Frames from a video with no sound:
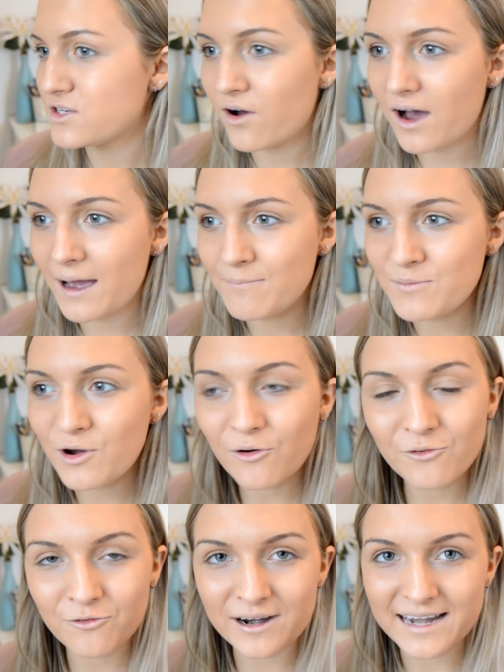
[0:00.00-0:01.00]
I'm
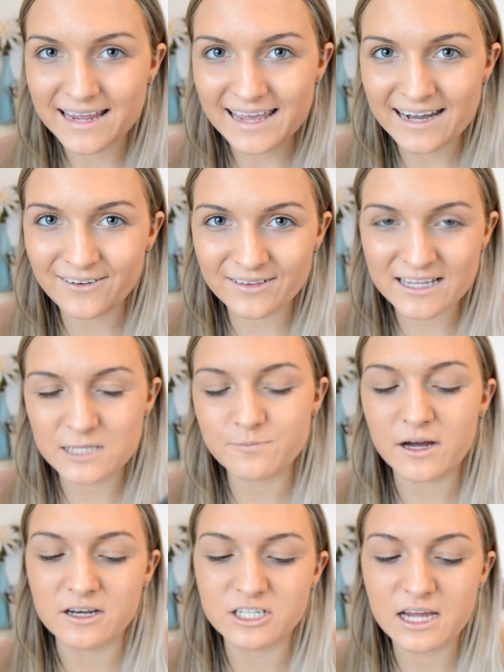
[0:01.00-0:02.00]
not really keen on this
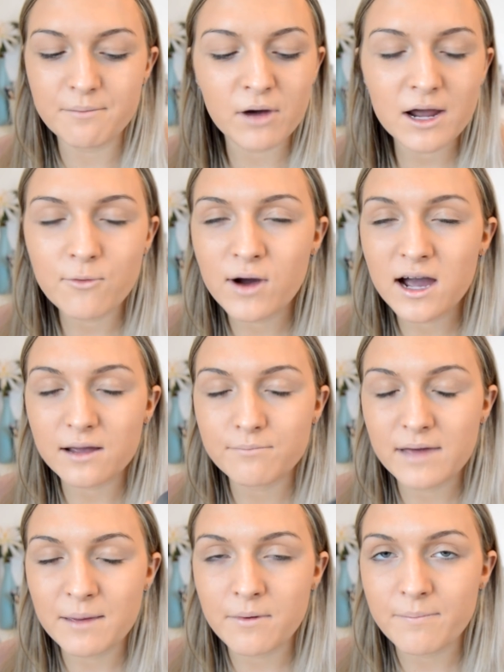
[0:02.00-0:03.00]
sponge. It might work
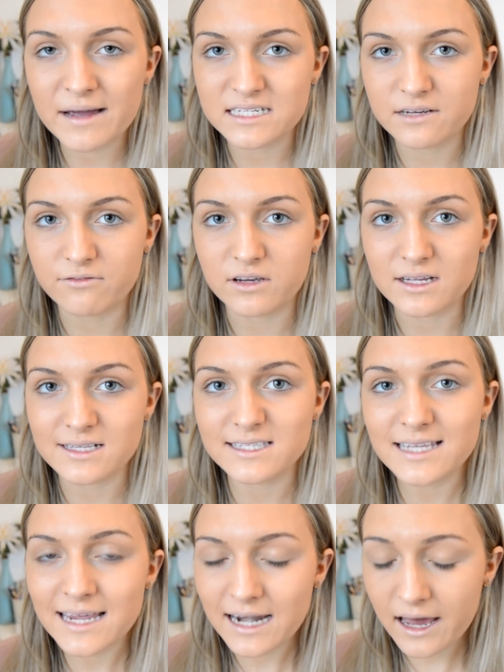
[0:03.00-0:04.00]
maybe better for
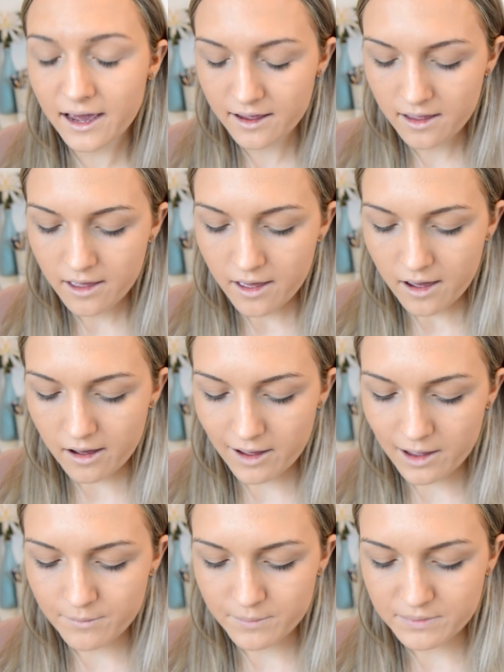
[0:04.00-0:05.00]
concealer,
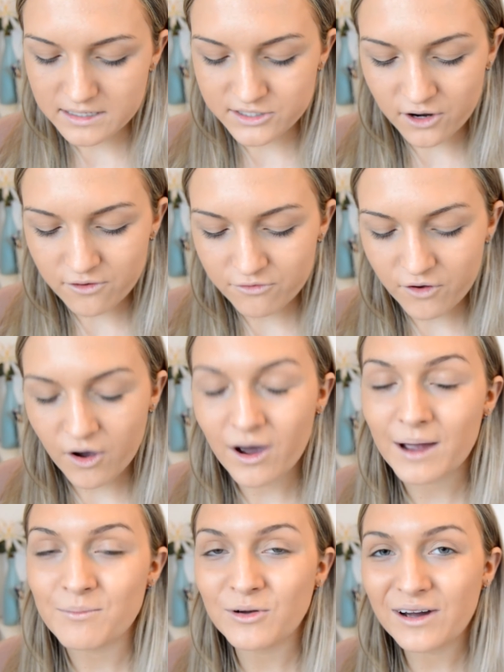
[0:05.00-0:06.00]
but so
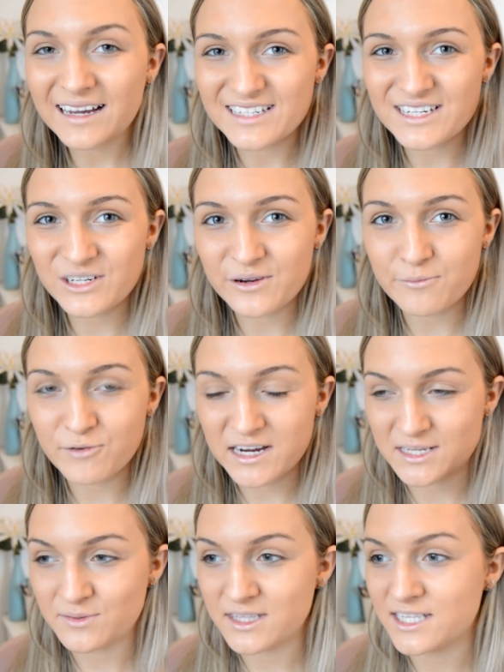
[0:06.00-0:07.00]
far I'm not actually too
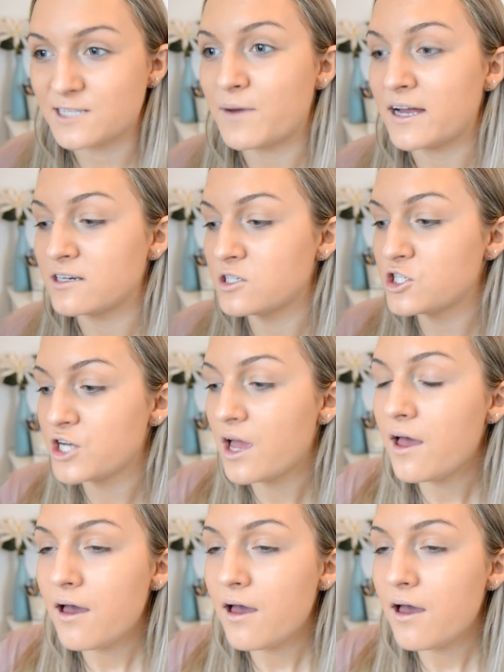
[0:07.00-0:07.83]
impressed with the sponge.